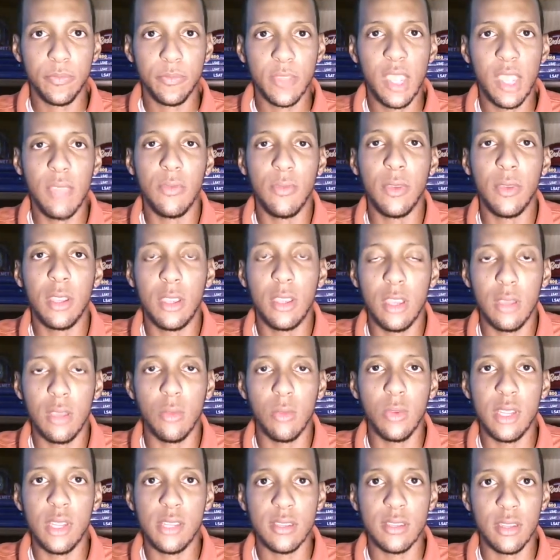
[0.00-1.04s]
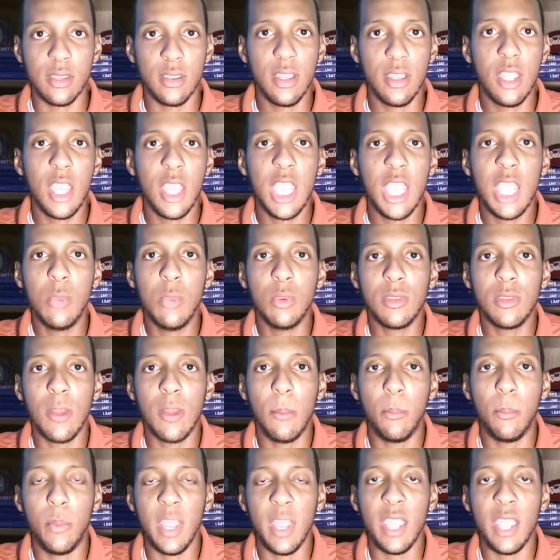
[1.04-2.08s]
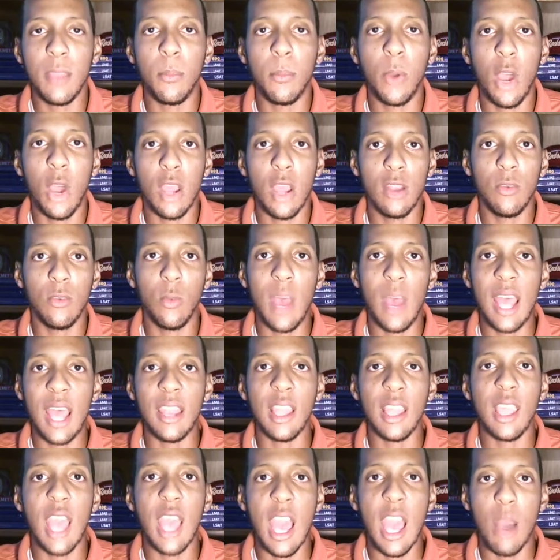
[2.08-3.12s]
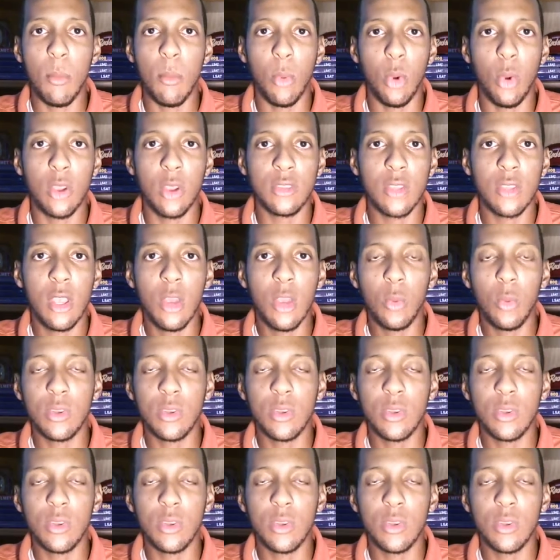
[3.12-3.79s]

And for good reason. He was a big part of why the Cowboys